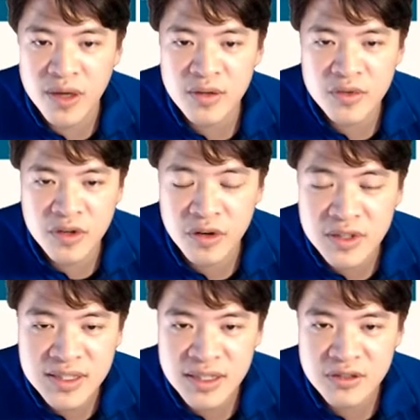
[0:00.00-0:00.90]

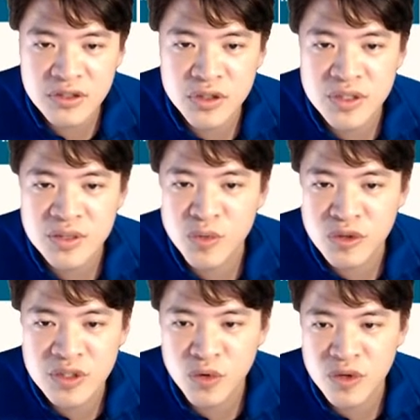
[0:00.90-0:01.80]
currency that you choose is most
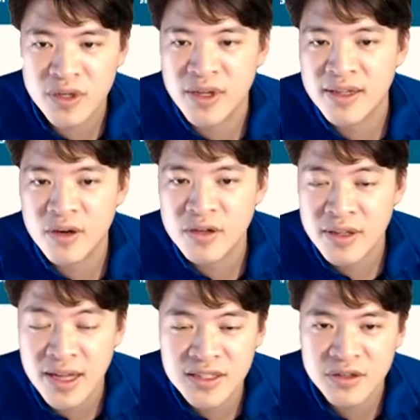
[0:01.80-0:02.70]
important, and
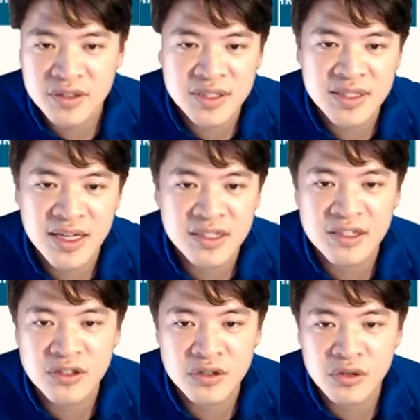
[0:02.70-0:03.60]
that's the currency that's
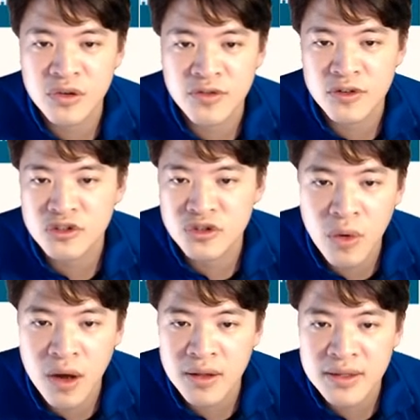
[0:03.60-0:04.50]
in your virtual
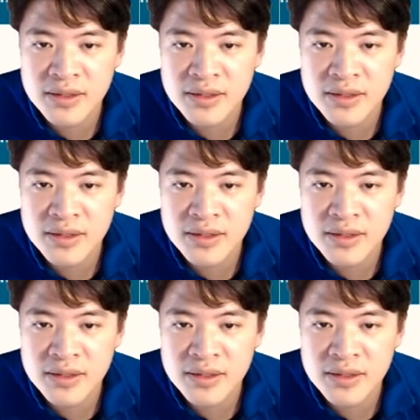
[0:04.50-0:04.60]
wallet.